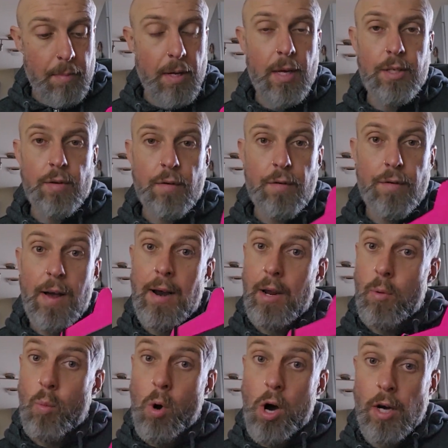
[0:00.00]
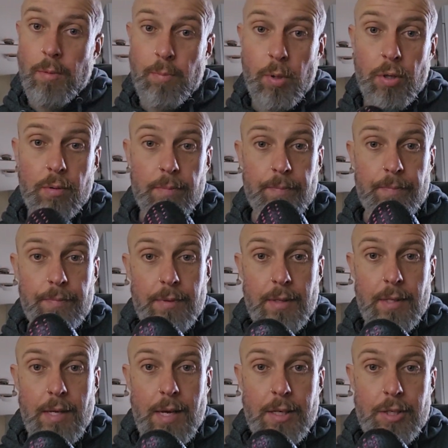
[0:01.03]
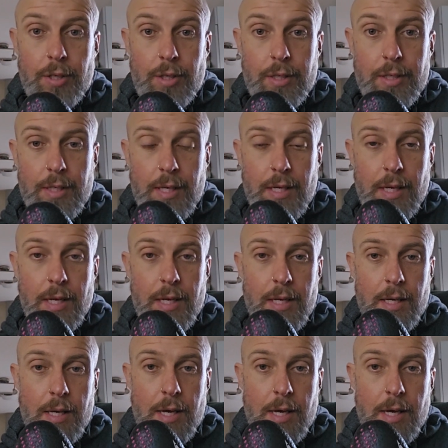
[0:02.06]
It's a very wide boot, as you can see.